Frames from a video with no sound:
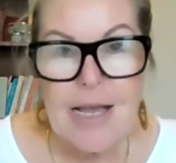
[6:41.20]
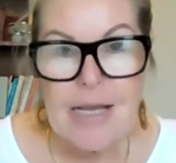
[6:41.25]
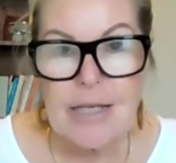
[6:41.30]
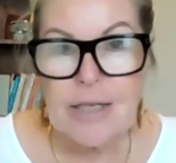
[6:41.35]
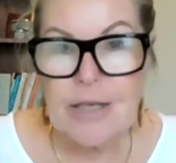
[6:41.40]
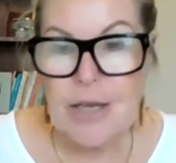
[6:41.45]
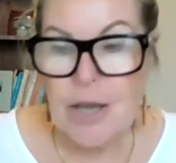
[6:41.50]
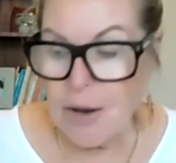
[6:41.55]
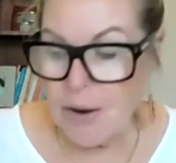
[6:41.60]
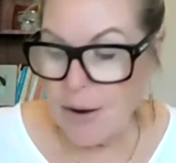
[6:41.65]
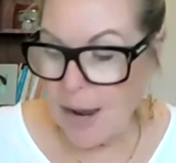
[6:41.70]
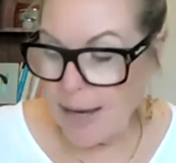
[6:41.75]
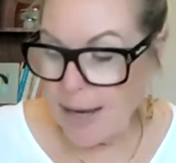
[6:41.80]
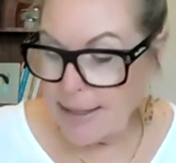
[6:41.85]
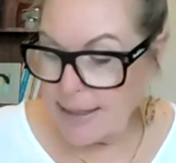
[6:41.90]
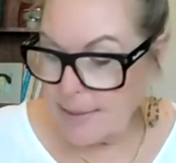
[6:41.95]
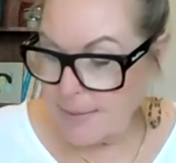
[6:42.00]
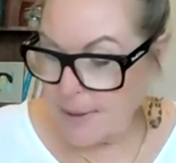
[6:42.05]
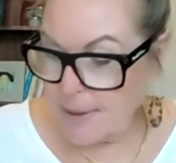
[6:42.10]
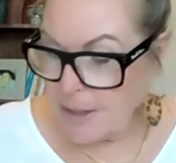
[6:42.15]
So
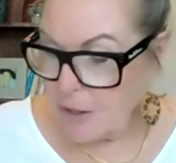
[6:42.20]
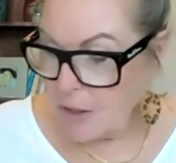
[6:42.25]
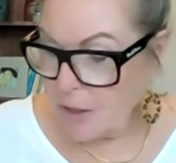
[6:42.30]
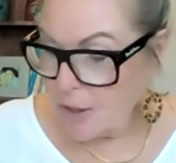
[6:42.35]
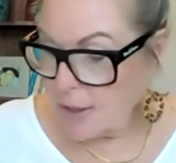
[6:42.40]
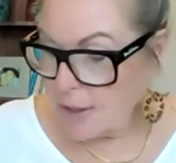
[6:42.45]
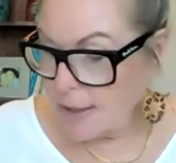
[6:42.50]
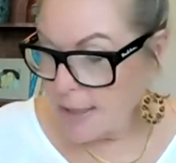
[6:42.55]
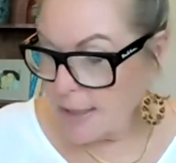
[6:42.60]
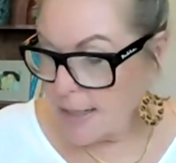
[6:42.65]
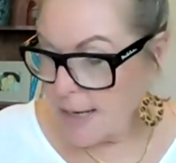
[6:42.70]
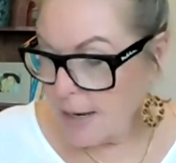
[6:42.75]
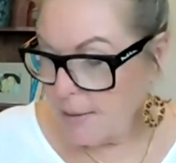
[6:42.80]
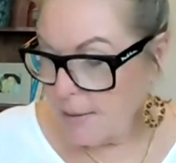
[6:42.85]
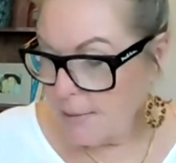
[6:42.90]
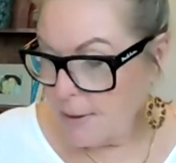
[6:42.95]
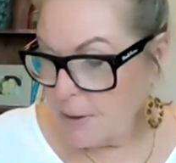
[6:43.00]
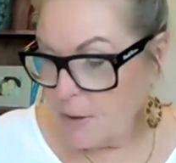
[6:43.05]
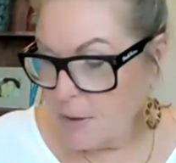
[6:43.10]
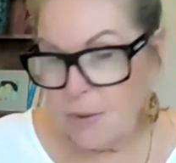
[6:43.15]
as I mentioned, today
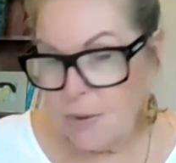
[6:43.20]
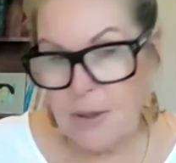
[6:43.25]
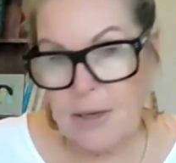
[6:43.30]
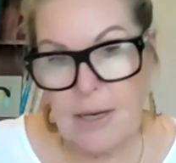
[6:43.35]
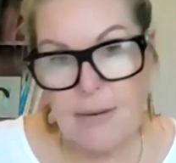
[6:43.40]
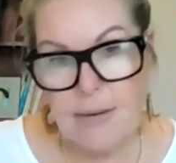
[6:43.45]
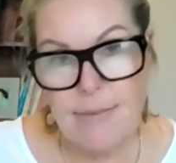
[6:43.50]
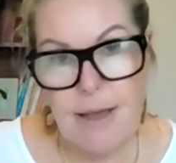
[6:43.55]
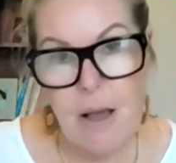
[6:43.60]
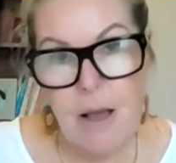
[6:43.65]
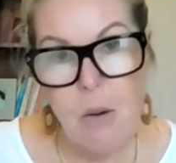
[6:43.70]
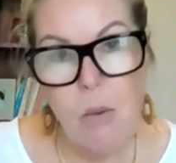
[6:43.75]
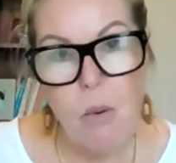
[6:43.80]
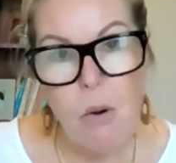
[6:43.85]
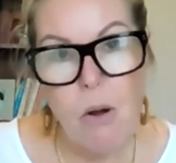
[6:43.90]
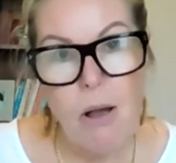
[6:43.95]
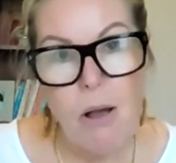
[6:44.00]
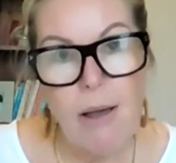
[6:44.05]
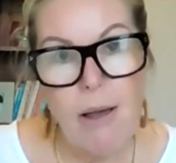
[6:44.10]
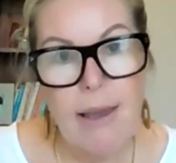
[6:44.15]
we're talking about
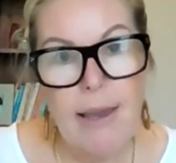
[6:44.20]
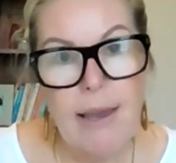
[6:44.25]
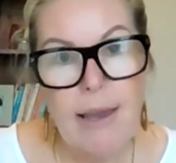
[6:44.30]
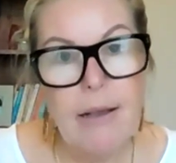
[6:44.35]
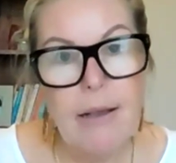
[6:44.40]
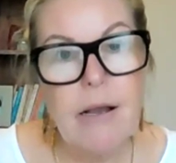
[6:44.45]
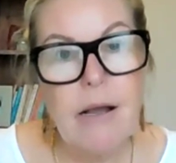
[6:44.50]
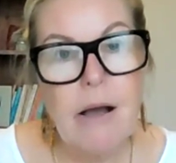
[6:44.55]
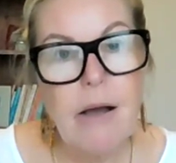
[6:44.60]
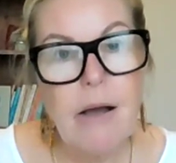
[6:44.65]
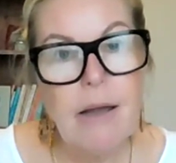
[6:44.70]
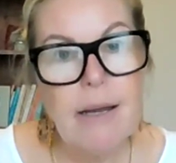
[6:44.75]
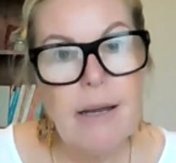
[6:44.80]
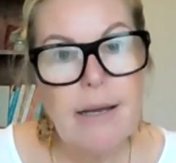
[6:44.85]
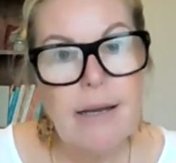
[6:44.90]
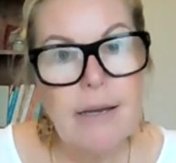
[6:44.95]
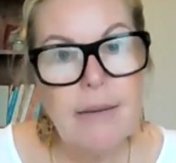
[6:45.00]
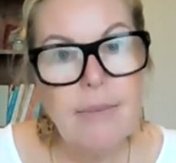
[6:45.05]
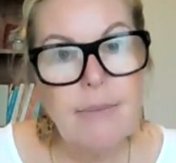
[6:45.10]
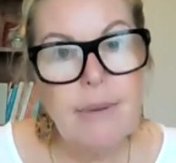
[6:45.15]
why a
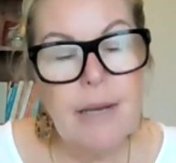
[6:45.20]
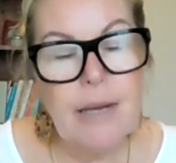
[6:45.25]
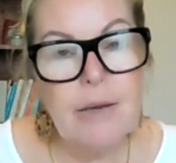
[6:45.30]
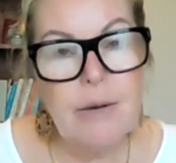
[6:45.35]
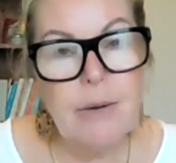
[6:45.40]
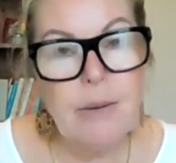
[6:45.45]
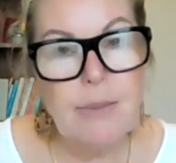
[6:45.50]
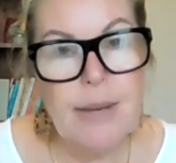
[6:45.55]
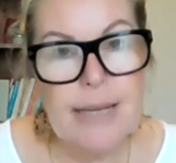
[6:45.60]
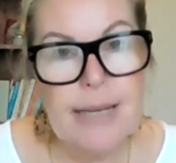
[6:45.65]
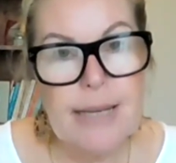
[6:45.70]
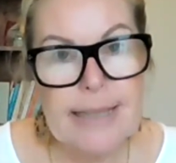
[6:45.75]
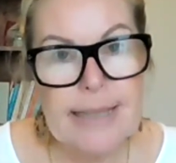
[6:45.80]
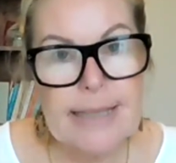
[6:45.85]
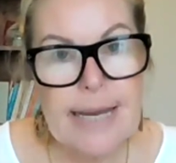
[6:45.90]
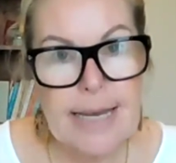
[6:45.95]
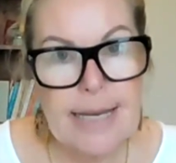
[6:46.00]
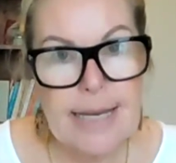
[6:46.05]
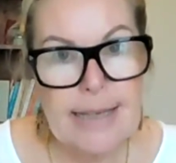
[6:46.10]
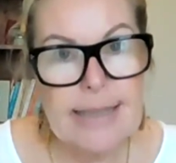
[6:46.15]
guide can be your
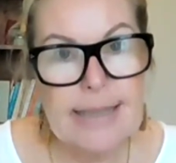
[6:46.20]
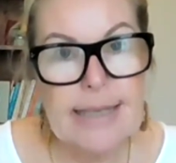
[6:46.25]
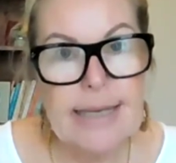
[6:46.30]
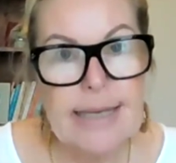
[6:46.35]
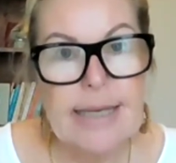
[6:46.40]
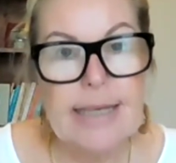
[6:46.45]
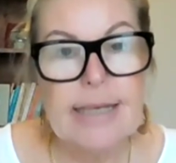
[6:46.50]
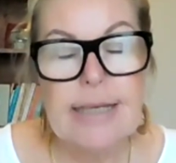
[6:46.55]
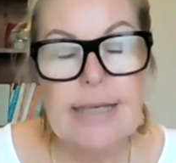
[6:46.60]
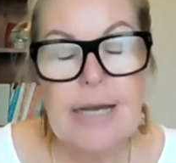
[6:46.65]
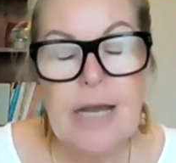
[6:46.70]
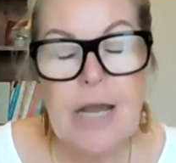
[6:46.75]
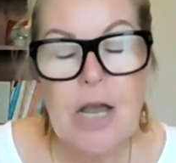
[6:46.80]
best asset.